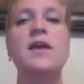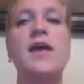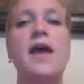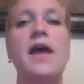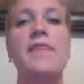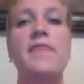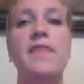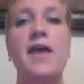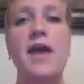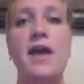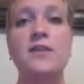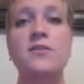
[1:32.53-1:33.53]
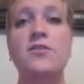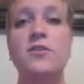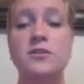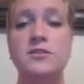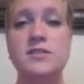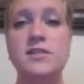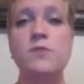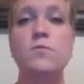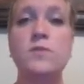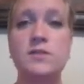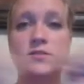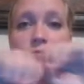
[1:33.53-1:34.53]
And then Thursday
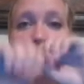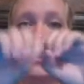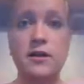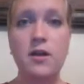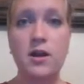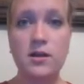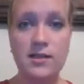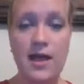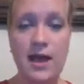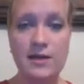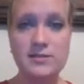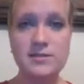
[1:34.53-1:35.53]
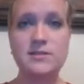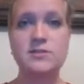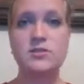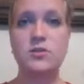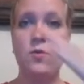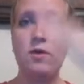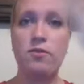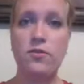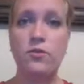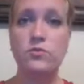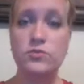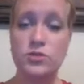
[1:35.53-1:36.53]
we'll split our class. So
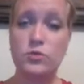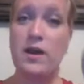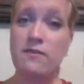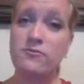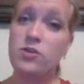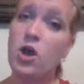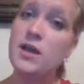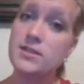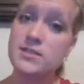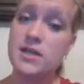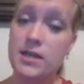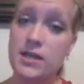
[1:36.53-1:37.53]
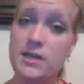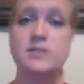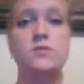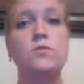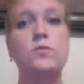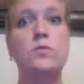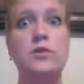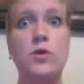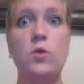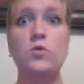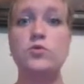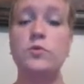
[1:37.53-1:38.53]
those who have not done it will
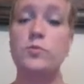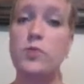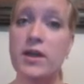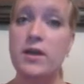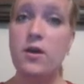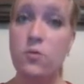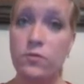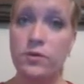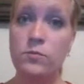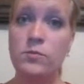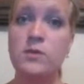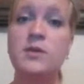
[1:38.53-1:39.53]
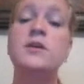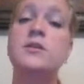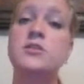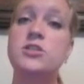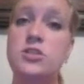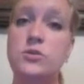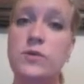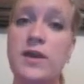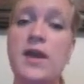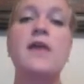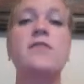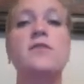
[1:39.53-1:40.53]
go to a breakout room to do it,
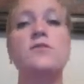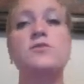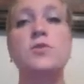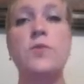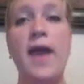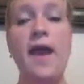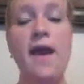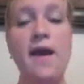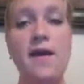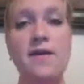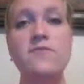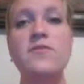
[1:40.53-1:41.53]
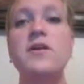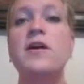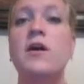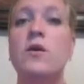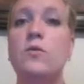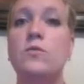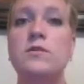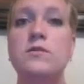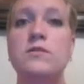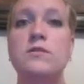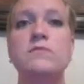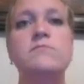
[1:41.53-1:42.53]
and those who have
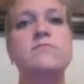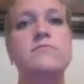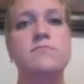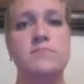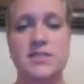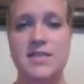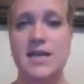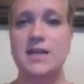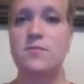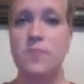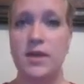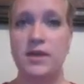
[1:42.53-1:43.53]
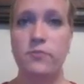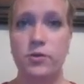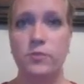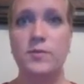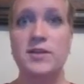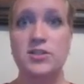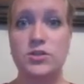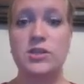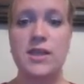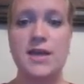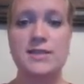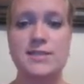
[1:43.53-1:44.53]
will stay in the main room and do the
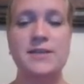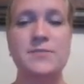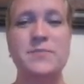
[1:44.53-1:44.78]
lesson.